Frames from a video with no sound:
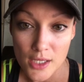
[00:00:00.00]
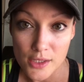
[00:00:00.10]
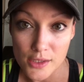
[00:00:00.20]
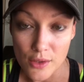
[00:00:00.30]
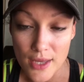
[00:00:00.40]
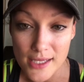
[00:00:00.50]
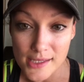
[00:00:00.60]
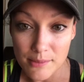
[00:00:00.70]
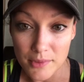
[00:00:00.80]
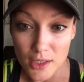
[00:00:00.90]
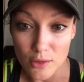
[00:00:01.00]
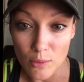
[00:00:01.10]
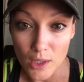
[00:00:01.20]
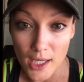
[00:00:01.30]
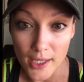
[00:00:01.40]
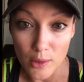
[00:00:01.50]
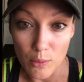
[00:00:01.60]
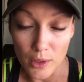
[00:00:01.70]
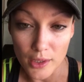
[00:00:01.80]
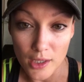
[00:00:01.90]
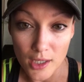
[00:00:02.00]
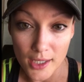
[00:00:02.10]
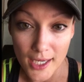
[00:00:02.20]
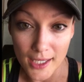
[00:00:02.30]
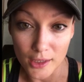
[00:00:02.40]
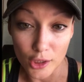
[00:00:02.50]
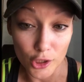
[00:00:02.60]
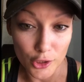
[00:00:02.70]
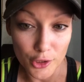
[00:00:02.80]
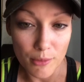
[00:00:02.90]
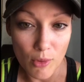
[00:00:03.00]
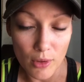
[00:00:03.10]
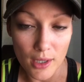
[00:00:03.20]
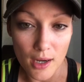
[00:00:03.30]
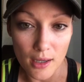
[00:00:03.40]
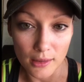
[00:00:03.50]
So that's something you want to kind of work on and learn more